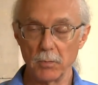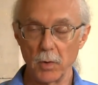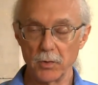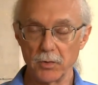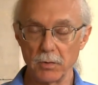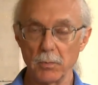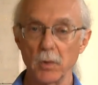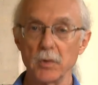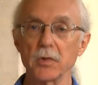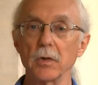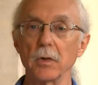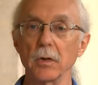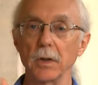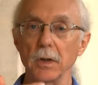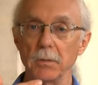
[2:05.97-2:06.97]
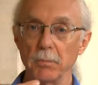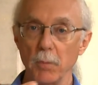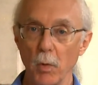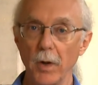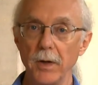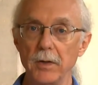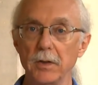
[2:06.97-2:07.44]
most emotionally
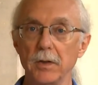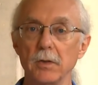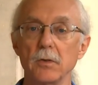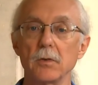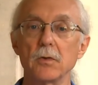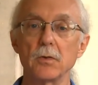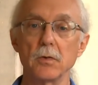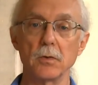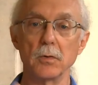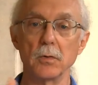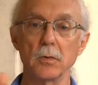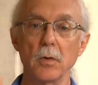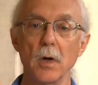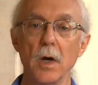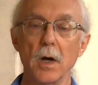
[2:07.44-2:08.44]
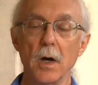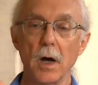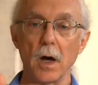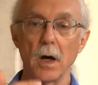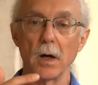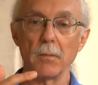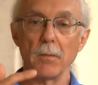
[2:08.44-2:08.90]
poignant to
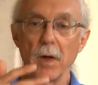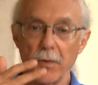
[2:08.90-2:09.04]
um,